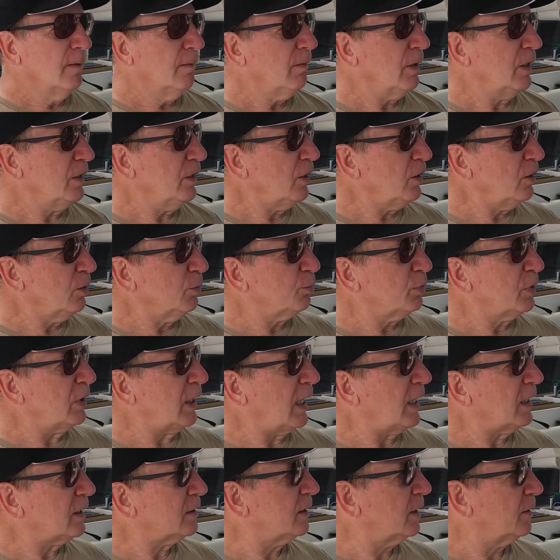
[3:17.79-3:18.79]
Another
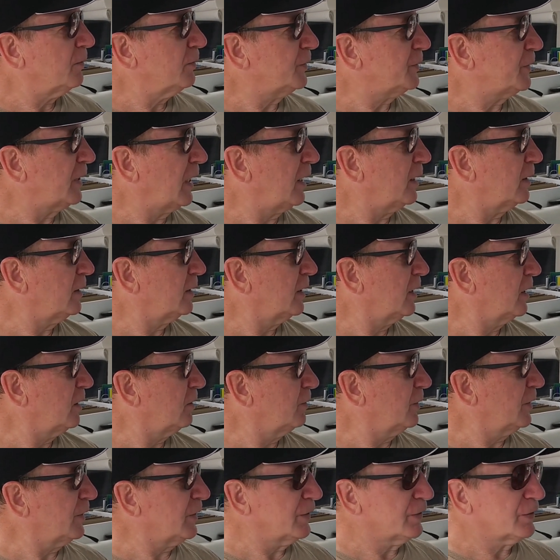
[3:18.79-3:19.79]
plaque that was out there
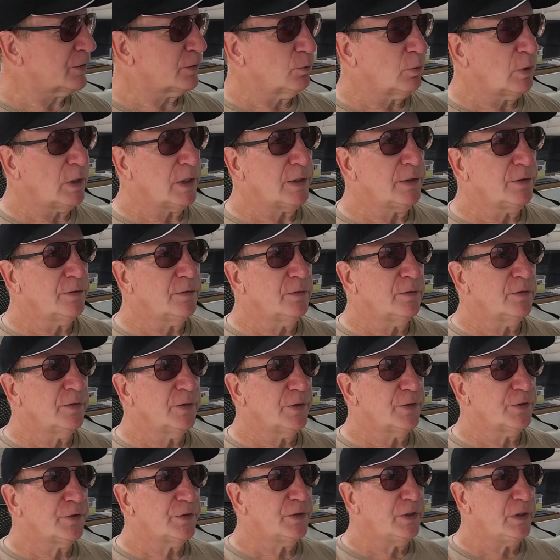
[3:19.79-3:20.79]
was one to
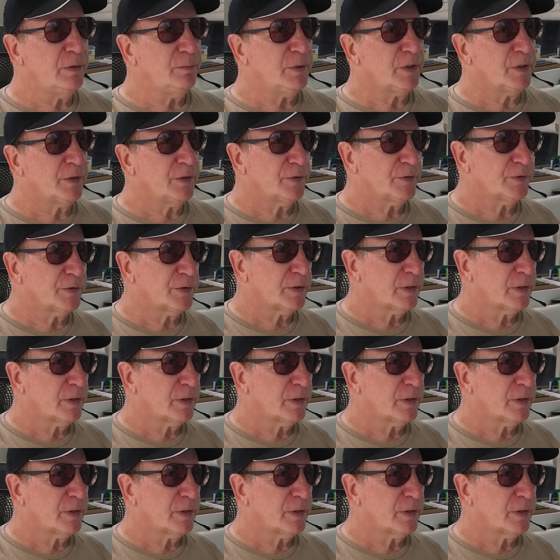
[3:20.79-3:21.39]
the Seabees,